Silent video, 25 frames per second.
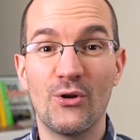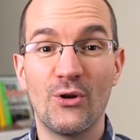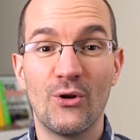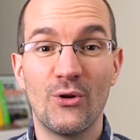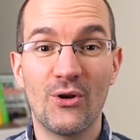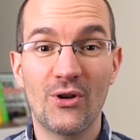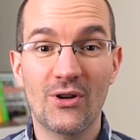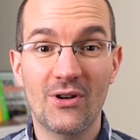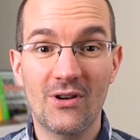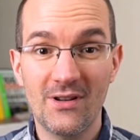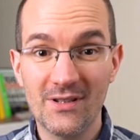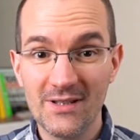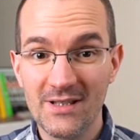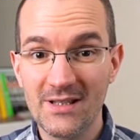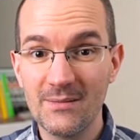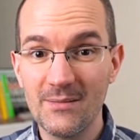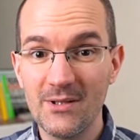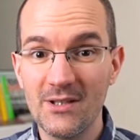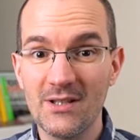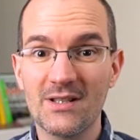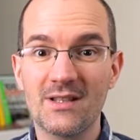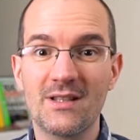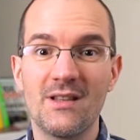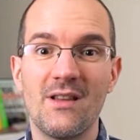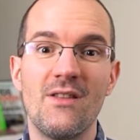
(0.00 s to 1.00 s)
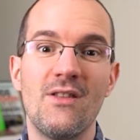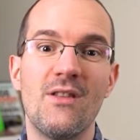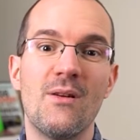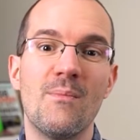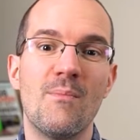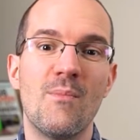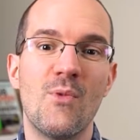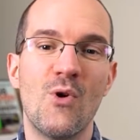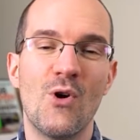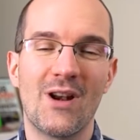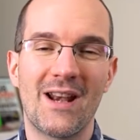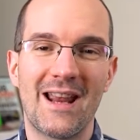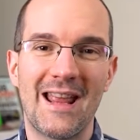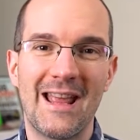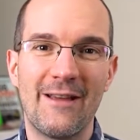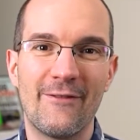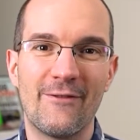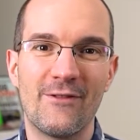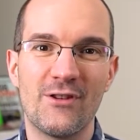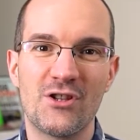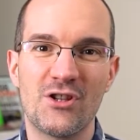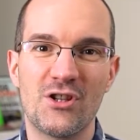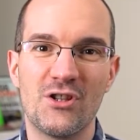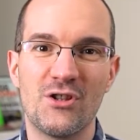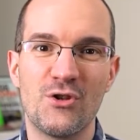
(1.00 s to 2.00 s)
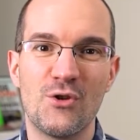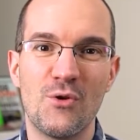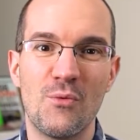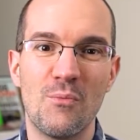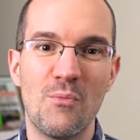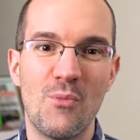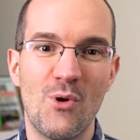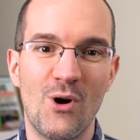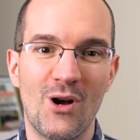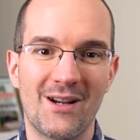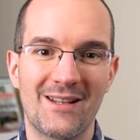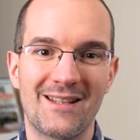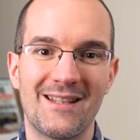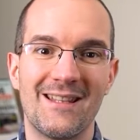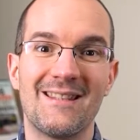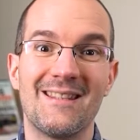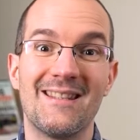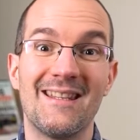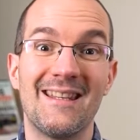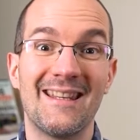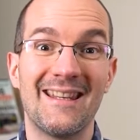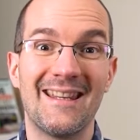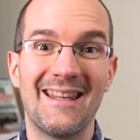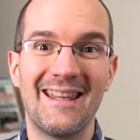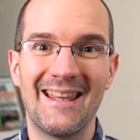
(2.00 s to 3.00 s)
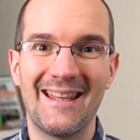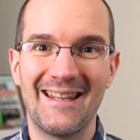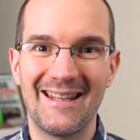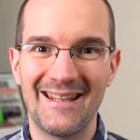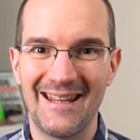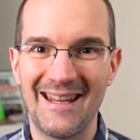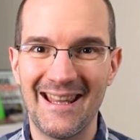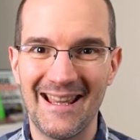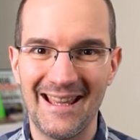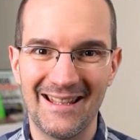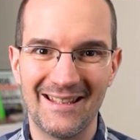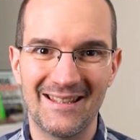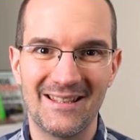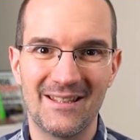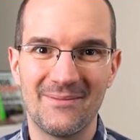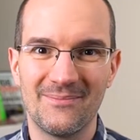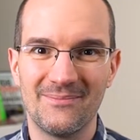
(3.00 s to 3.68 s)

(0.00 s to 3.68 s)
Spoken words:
know your customers, the more efficient your marketing can get.